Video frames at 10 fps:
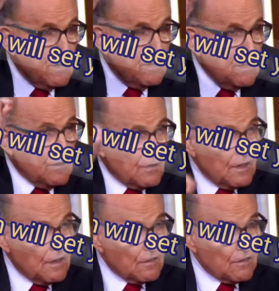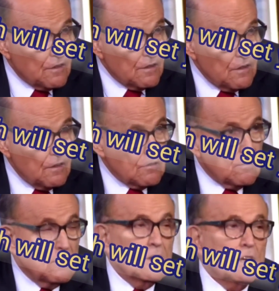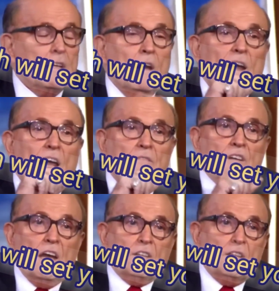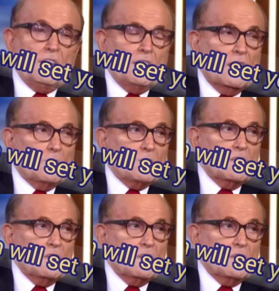And here it is. So now I haven't gotten there yet with the